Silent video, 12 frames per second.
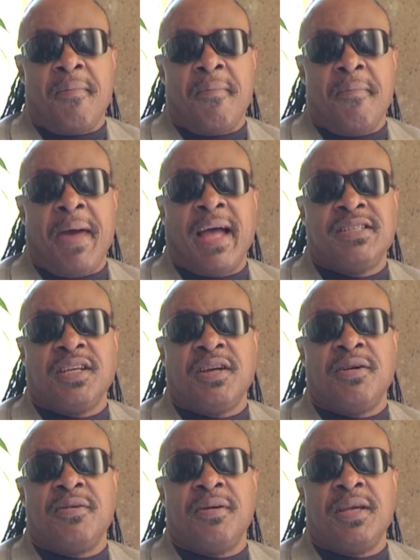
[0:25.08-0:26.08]

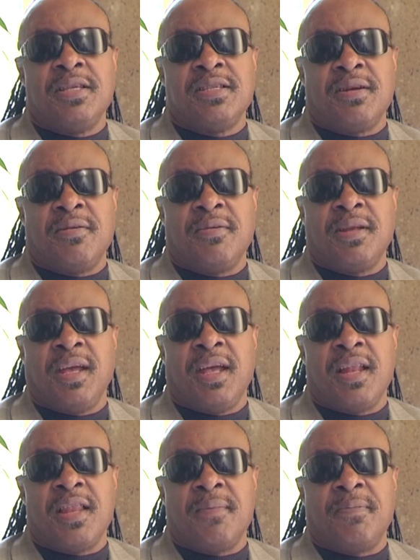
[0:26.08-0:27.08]
magical is only
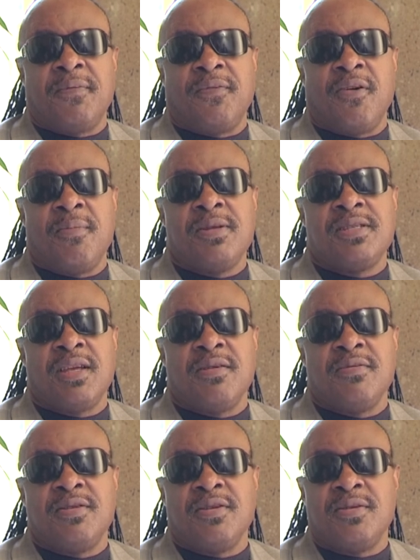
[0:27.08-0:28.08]
in the performance that
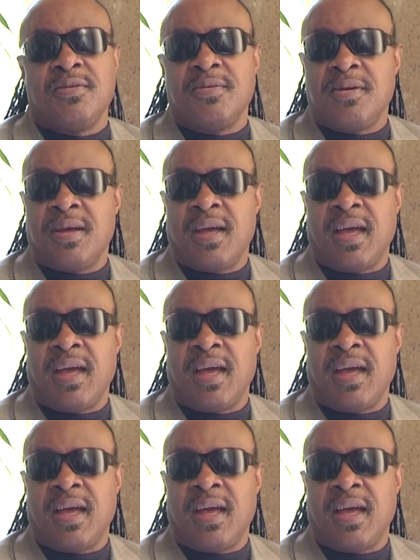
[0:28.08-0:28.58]
you do